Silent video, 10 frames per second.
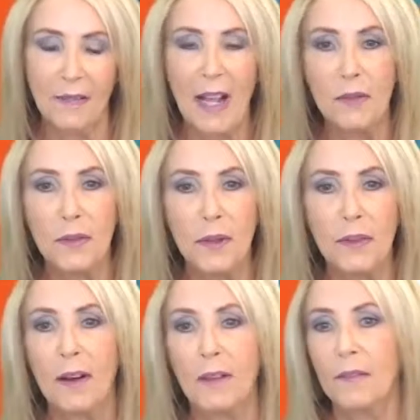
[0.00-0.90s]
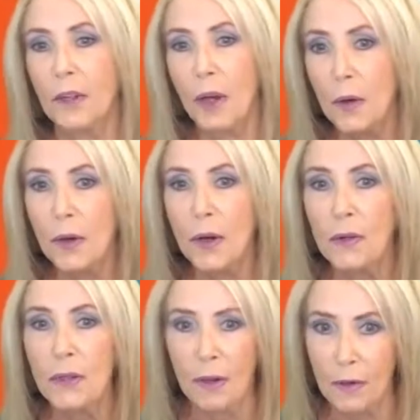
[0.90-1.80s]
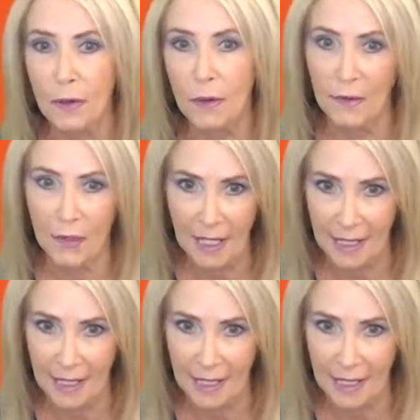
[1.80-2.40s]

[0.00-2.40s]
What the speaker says: founder of Go-Go Yoga for